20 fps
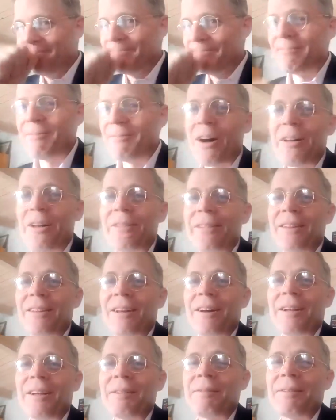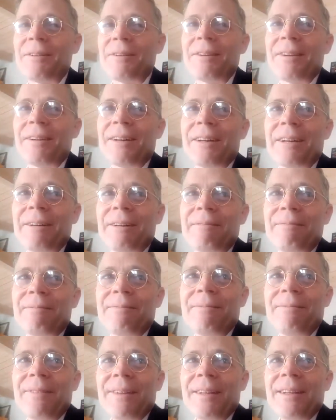on on um,
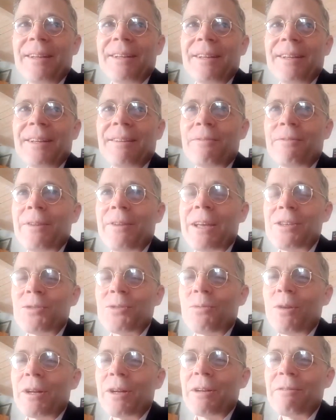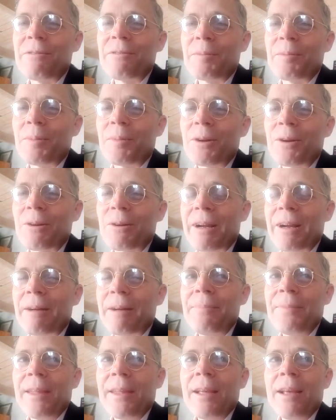phase one of the program.
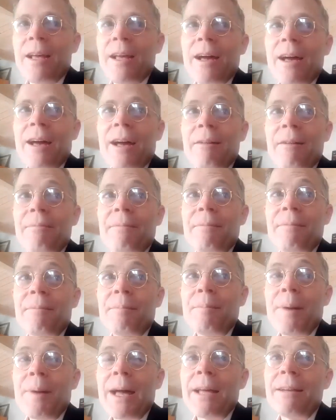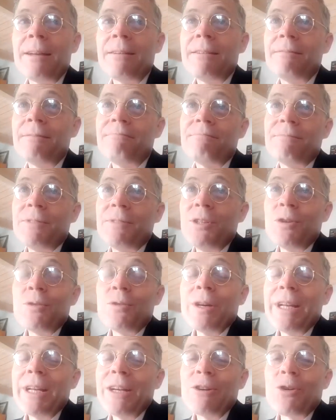Um, but you
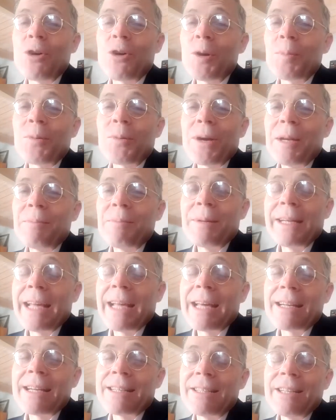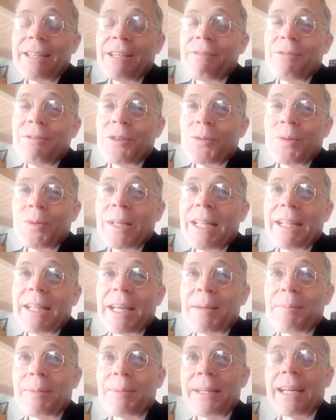can incorporate bananas in if you really
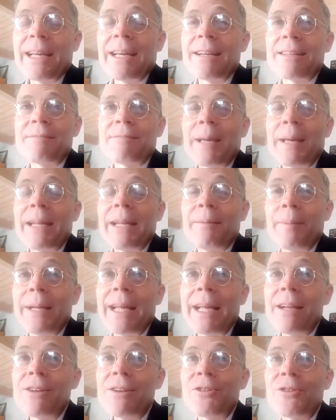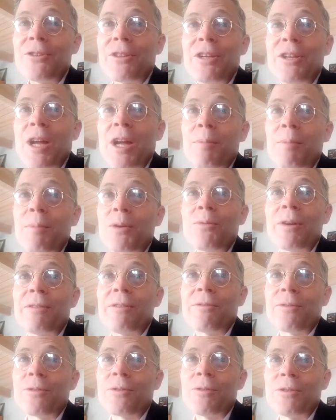like bananas. Ban bananas are the number
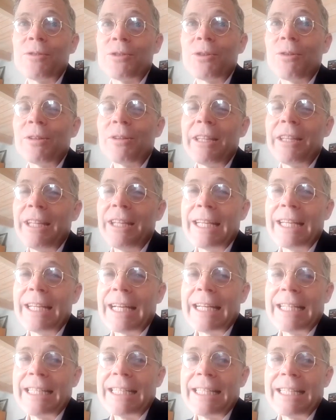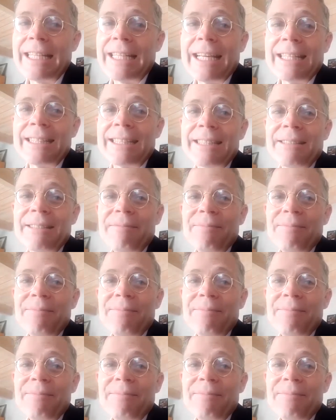one fruit sold in the United States,